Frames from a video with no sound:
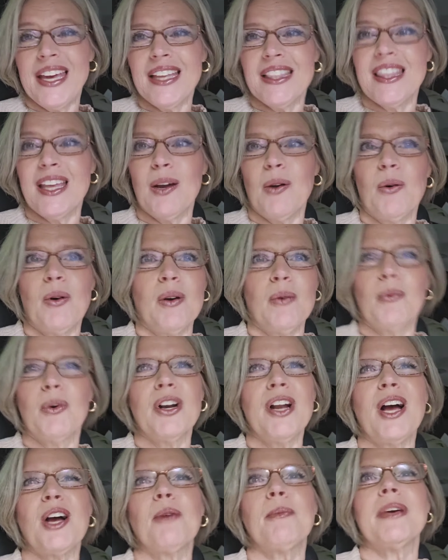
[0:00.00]
we get there. We're
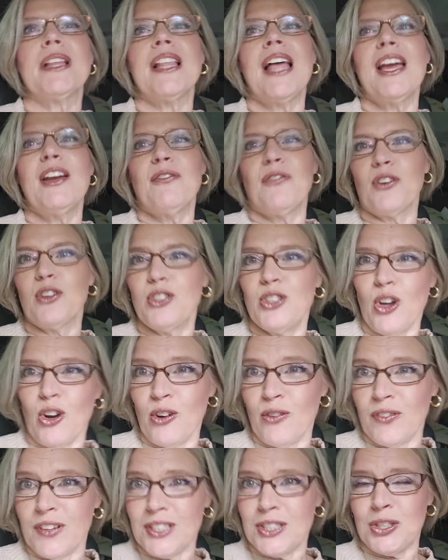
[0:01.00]
not going to be late for
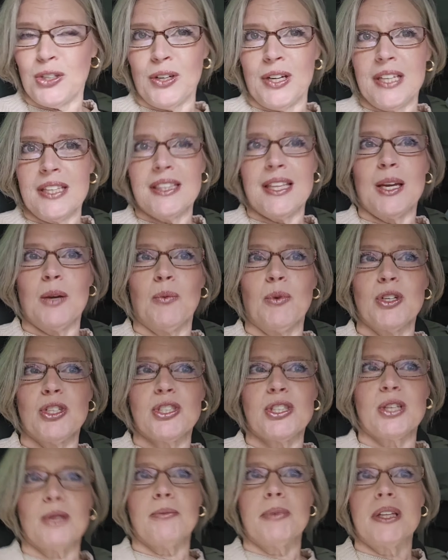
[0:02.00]
service or anything. We're
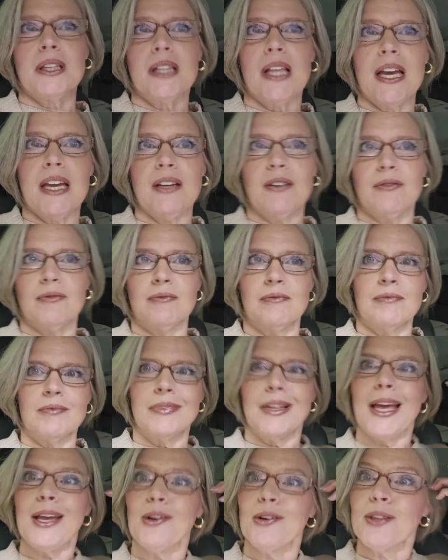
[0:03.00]
just going to be
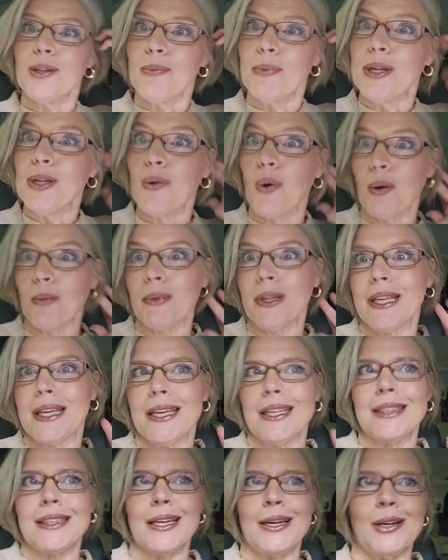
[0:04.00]
later than we normally
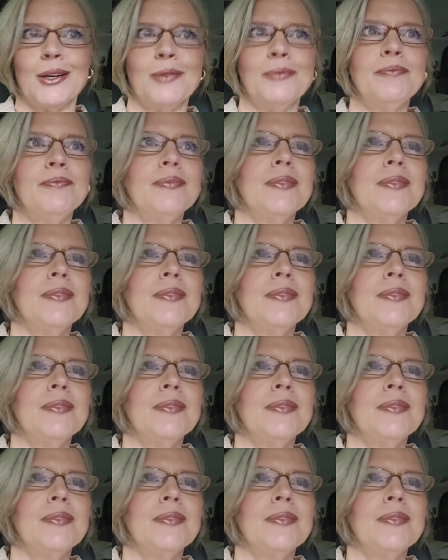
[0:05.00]
get there.